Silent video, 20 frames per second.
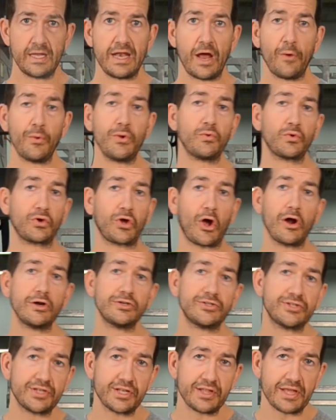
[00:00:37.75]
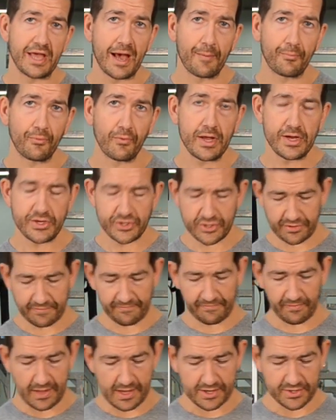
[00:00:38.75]
Now, in regards to the operation
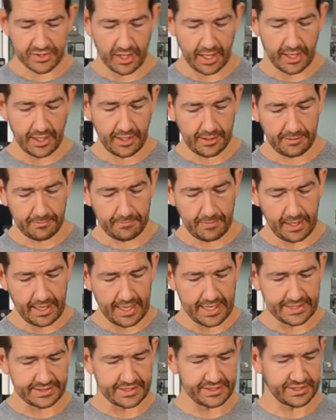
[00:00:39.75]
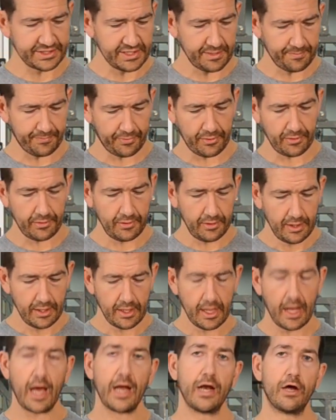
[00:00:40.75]
of the flashlight, it has a simple
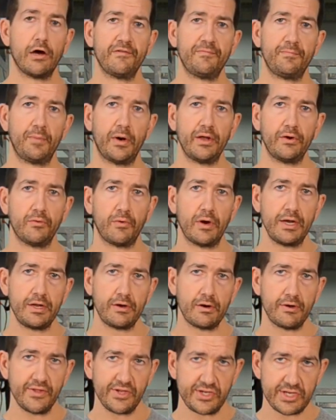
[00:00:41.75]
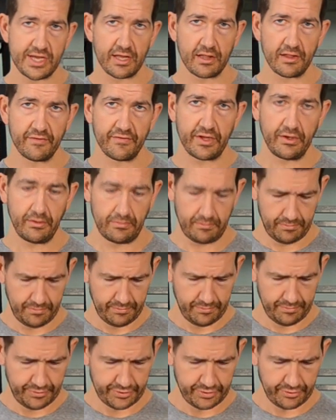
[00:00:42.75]
on-off button right here on the tail of it.
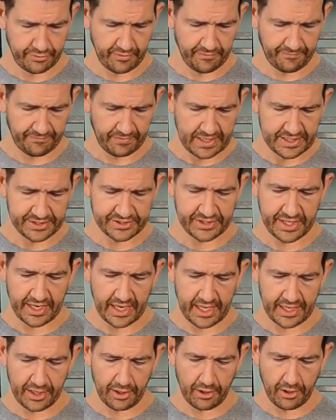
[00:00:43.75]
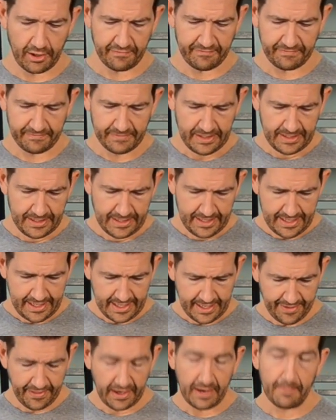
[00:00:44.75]
Turn the flashlight on and off,
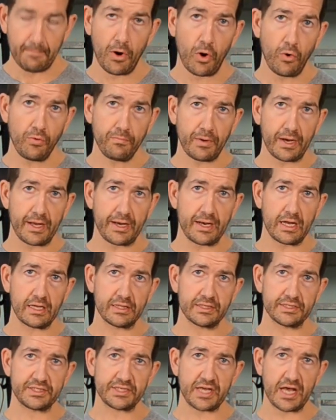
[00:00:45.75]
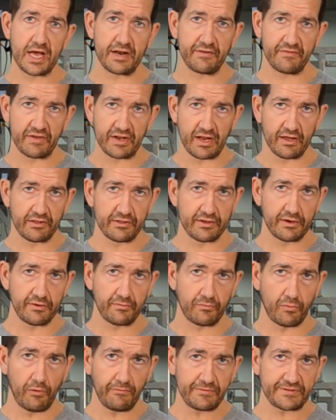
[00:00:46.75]
and then a mode button on the side of it. Now,
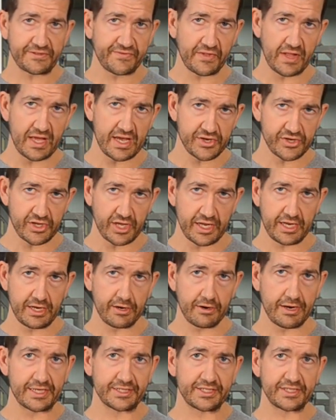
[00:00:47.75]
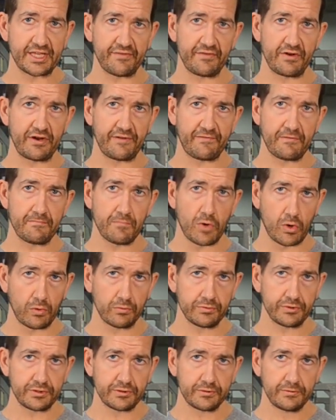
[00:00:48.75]
the Rofis flashlight here has 7 different
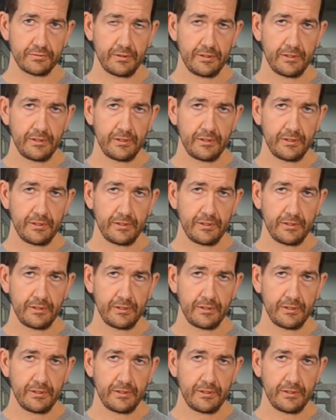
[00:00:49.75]
modes.